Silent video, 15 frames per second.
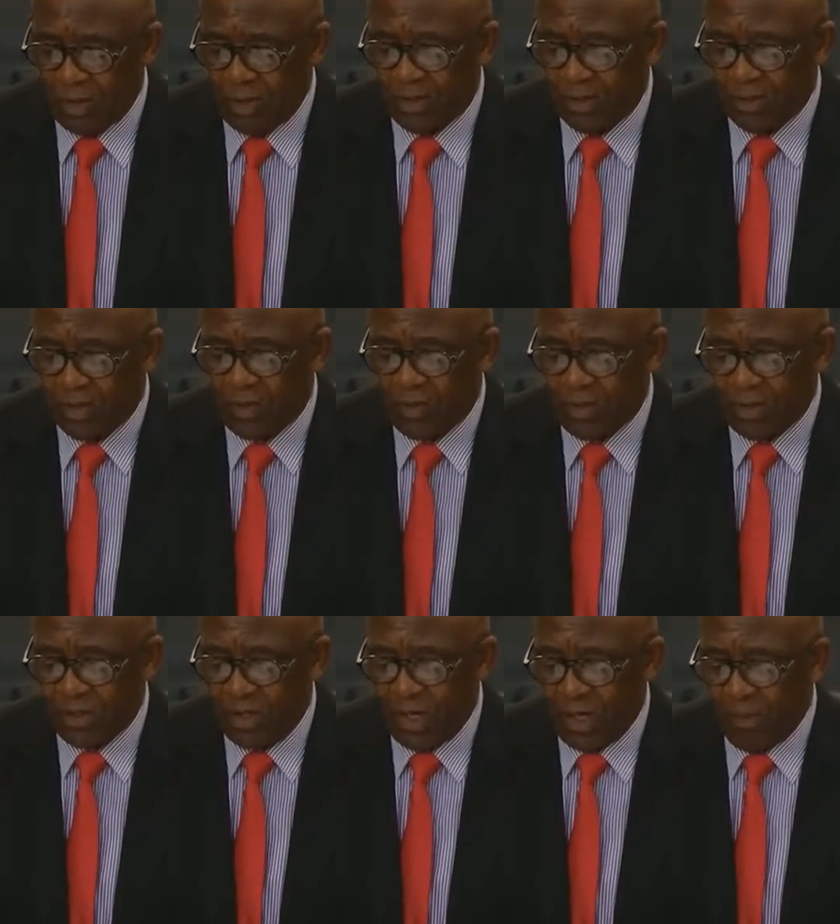The Audit and
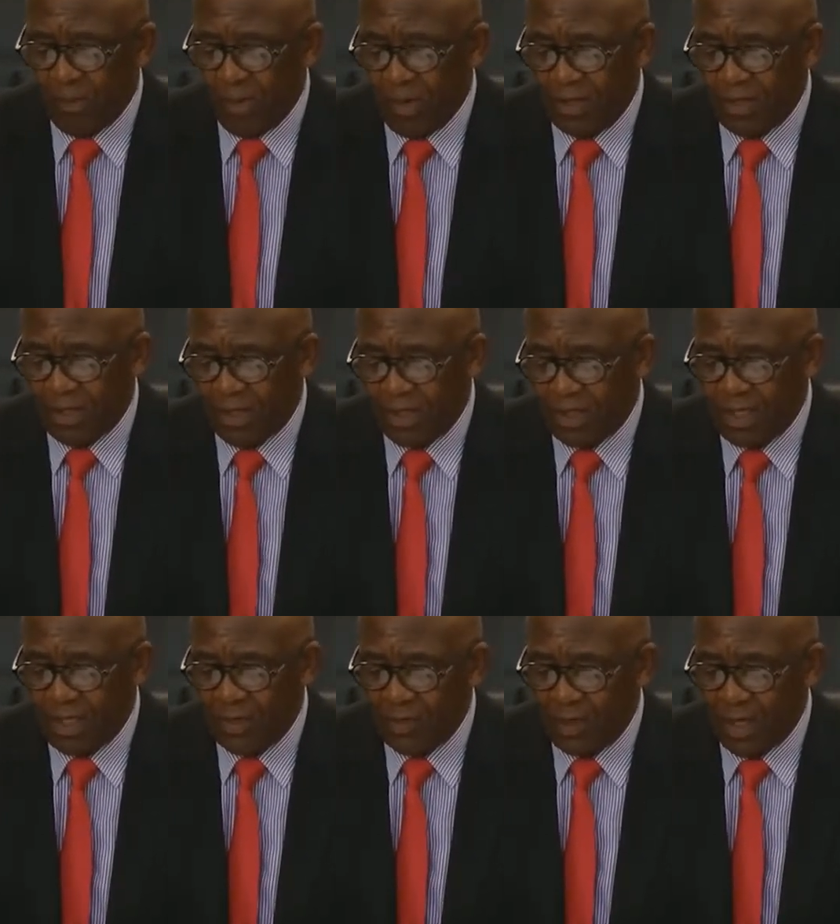Risk Committee
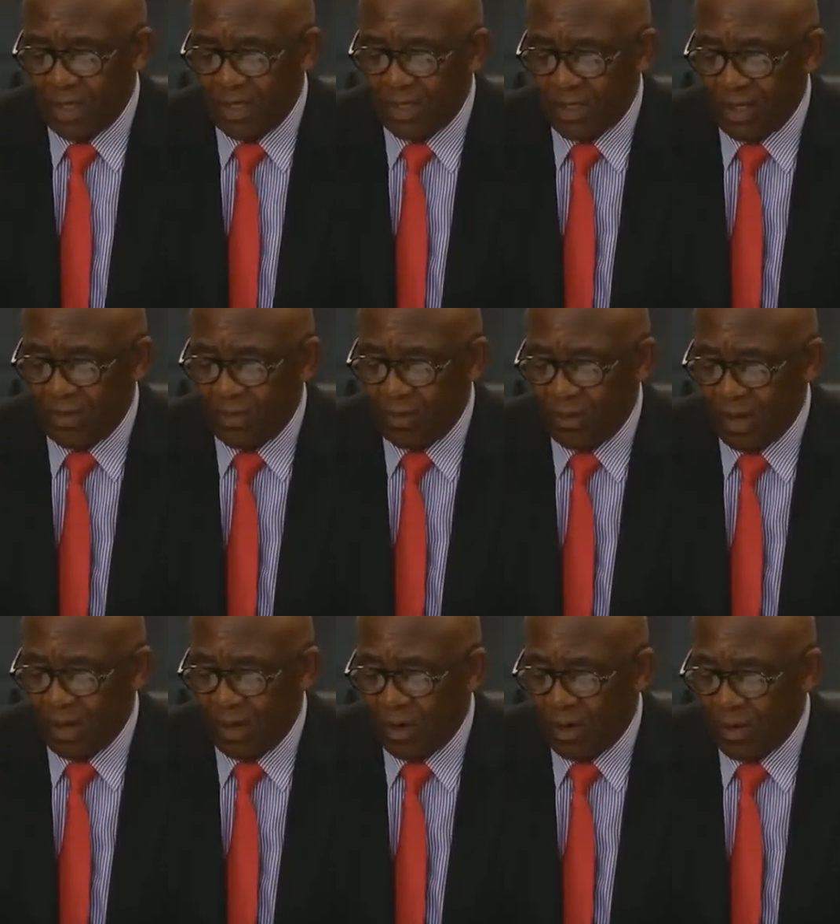appointed Sizwe
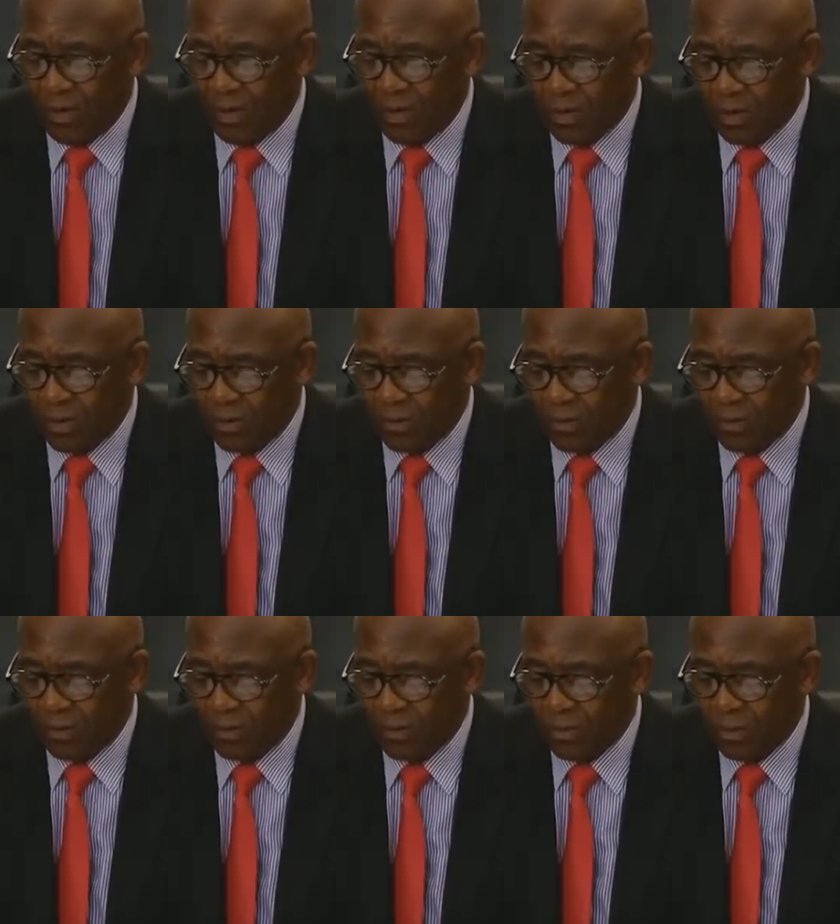Ntsaluba
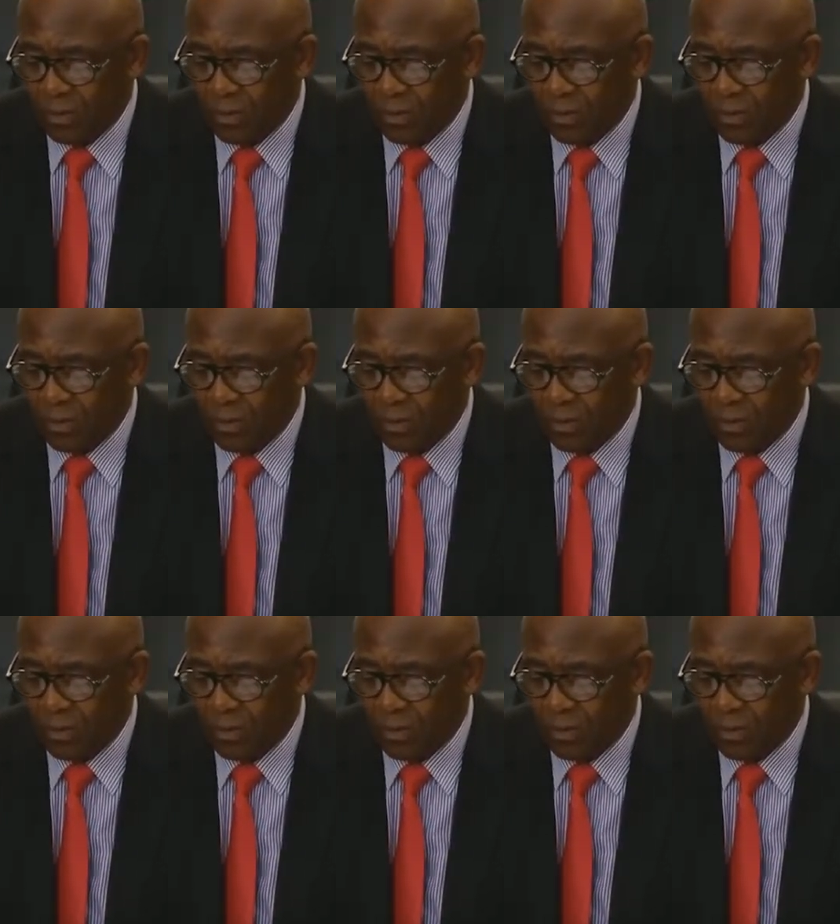Gobodo,